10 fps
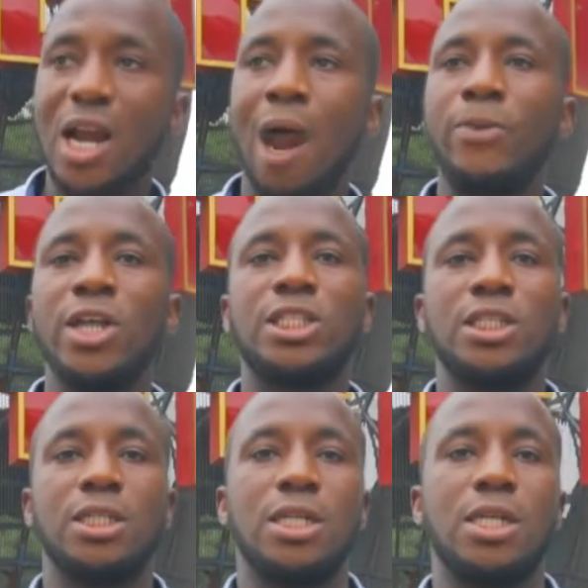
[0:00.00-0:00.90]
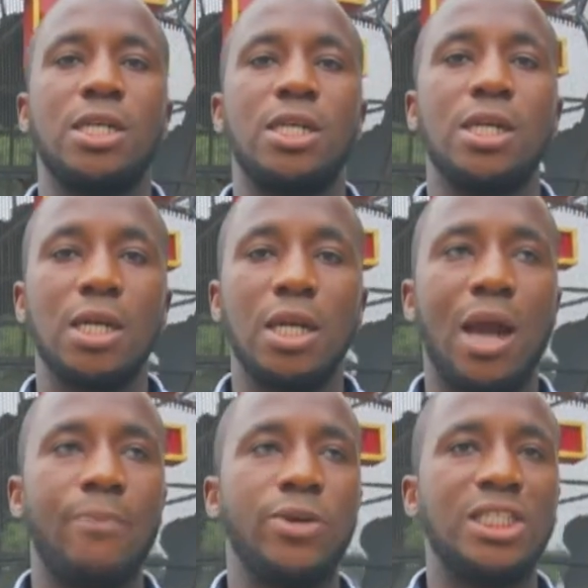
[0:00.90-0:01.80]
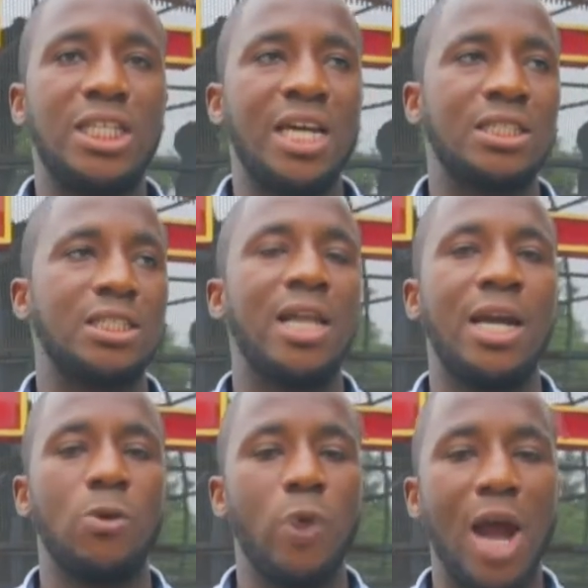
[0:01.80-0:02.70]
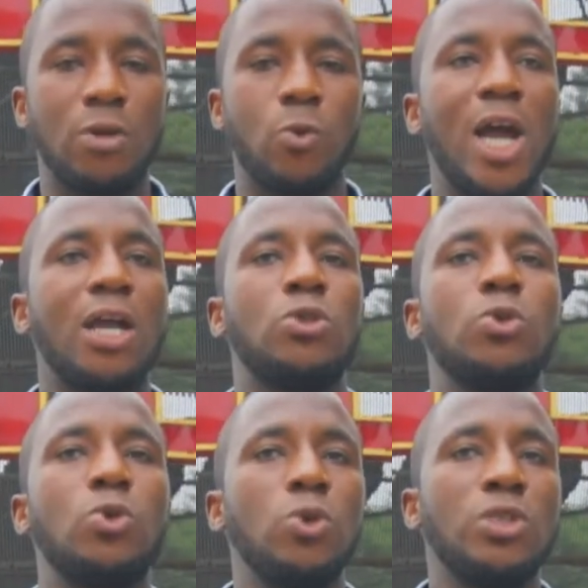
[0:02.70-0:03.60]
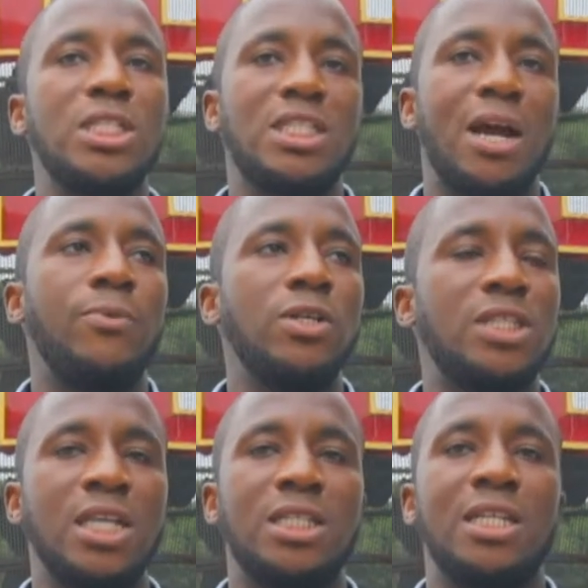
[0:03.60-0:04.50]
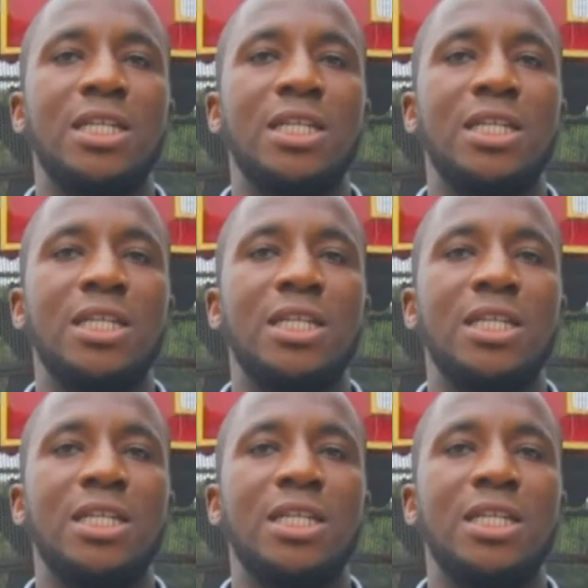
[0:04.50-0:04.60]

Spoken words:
Cambridge test. Then we got to do this Cambridge test